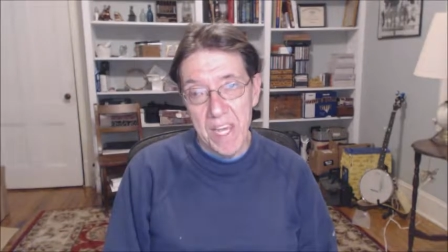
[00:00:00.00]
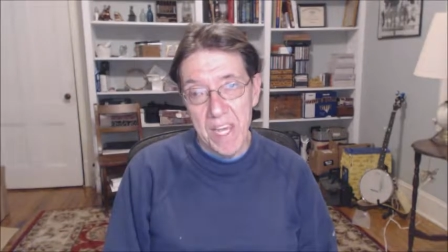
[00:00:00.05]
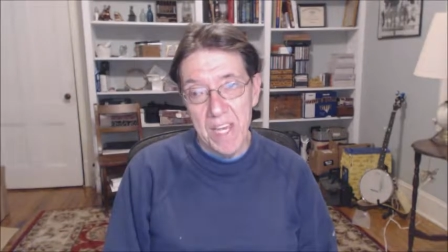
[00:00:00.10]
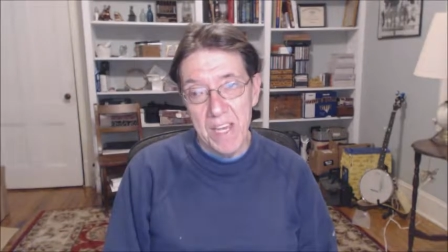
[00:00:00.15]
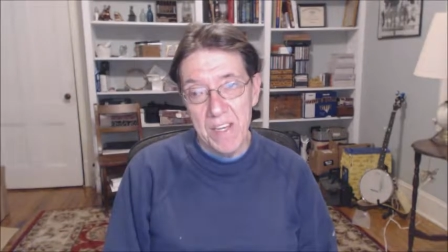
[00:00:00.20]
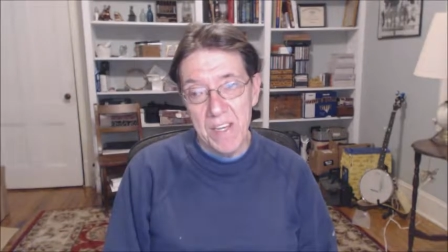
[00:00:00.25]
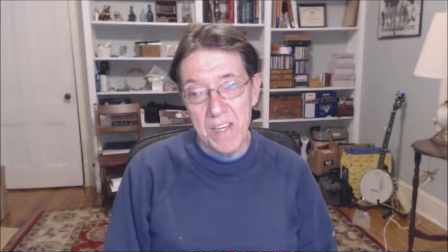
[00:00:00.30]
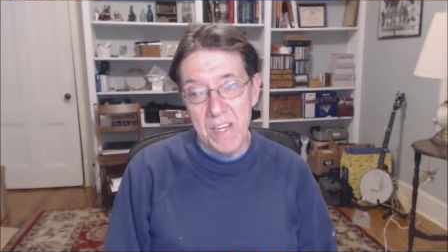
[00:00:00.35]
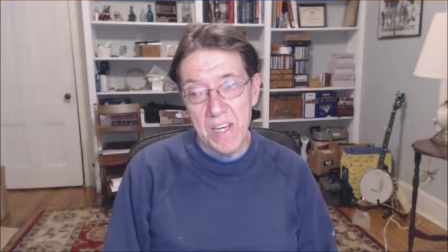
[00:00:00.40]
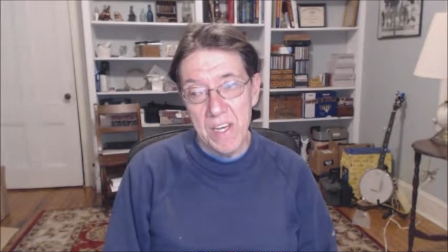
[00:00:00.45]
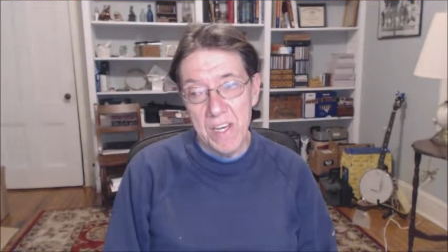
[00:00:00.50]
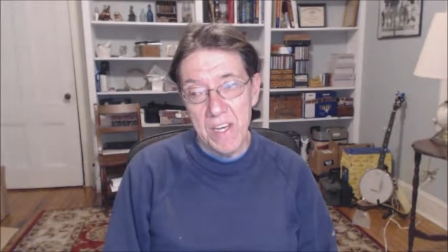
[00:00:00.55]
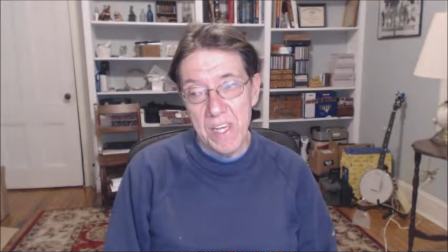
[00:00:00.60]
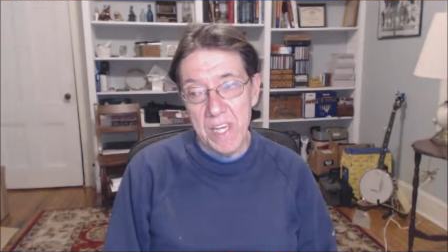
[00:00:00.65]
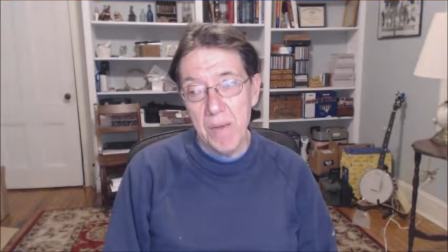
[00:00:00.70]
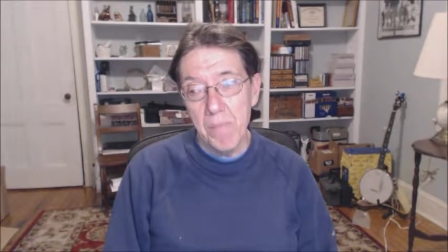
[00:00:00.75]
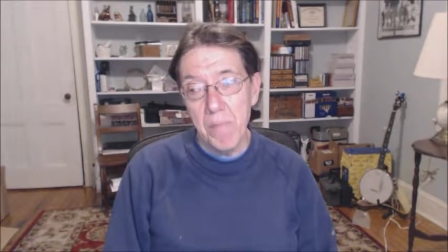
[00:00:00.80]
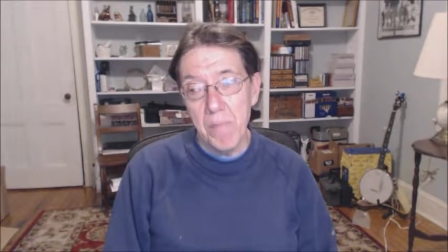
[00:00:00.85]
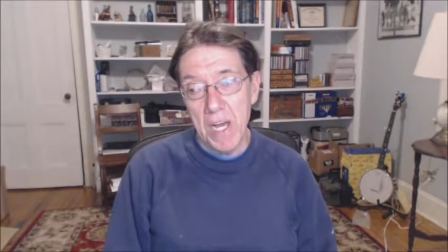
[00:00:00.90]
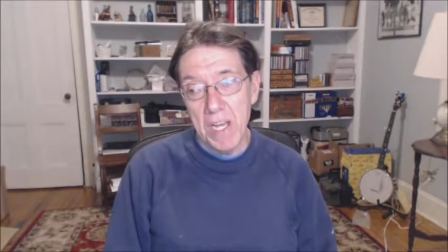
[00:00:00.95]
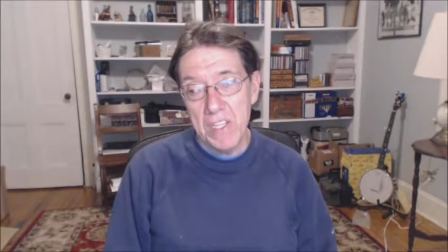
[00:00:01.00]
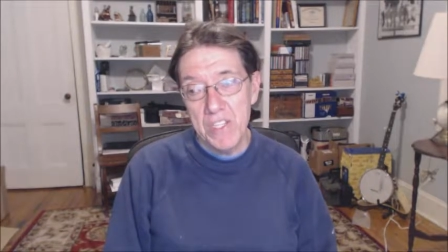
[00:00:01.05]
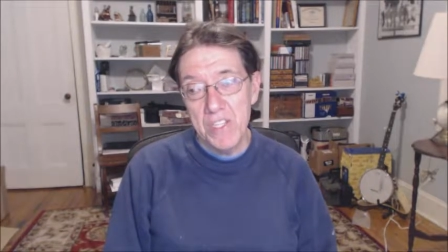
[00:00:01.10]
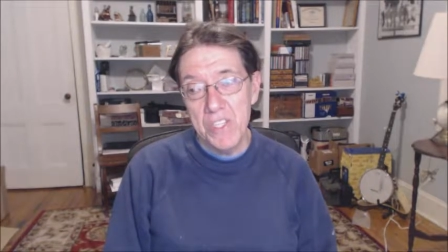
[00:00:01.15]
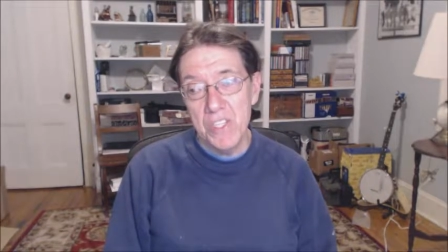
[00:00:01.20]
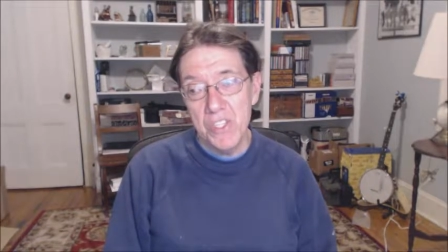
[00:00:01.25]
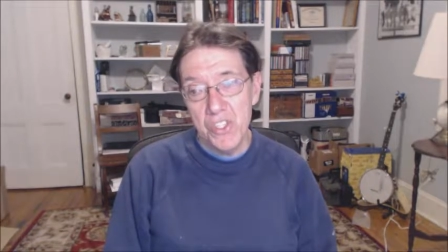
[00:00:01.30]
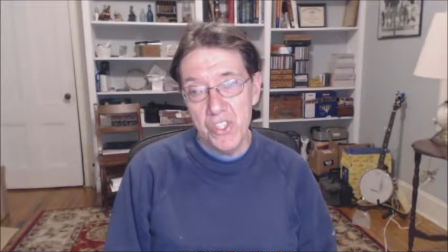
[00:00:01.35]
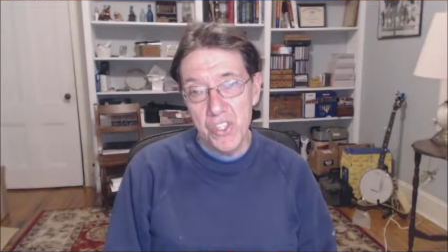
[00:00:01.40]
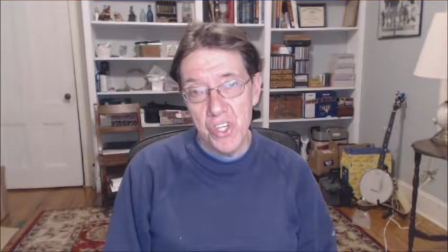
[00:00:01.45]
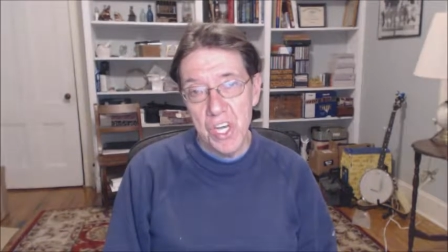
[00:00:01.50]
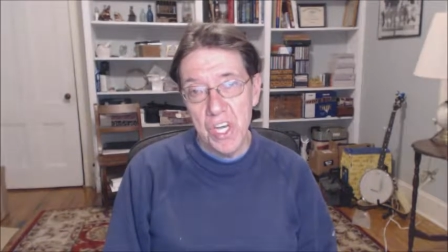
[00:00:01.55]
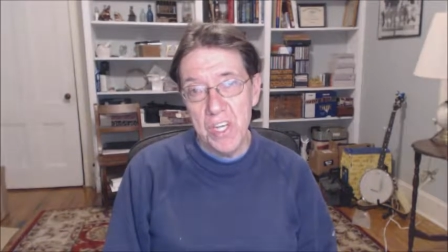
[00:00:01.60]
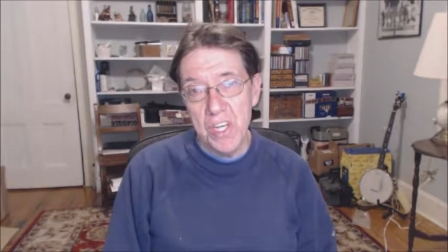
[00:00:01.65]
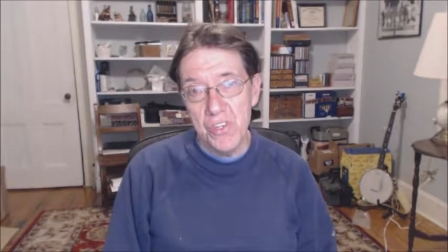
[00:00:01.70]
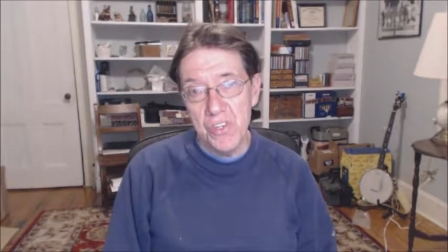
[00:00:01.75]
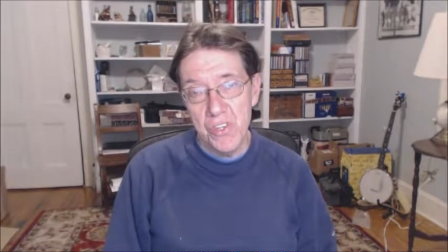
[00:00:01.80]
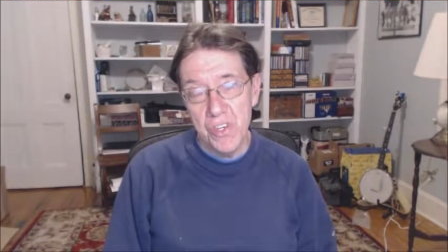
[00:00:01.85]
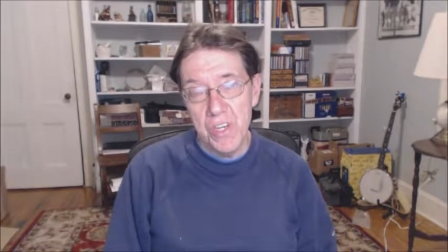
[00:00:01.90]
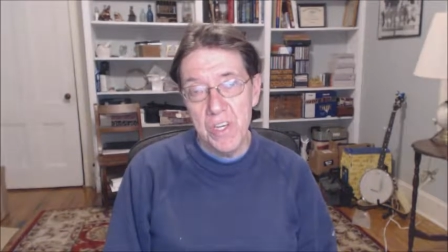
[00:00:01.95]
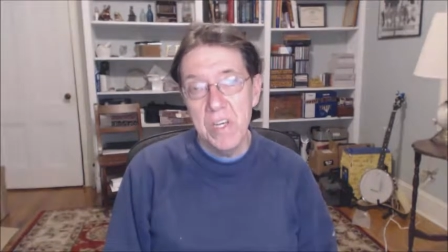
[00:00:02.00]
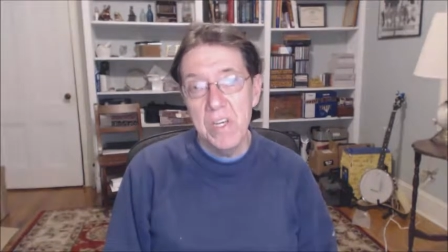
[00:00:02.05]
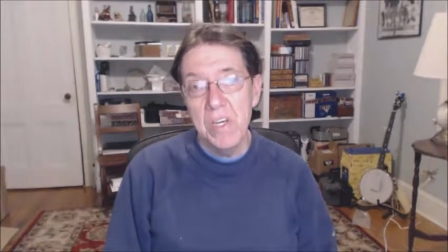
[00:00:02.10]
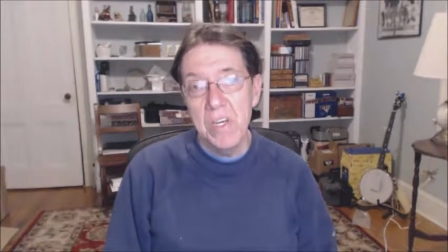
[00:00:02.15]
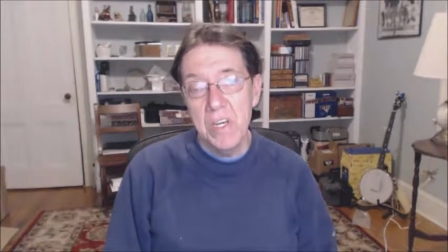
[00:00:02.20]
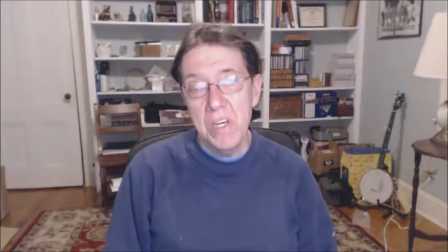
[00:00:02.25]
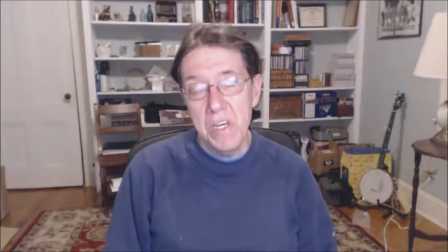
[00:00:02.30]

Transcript: And uh, yeah, policies change.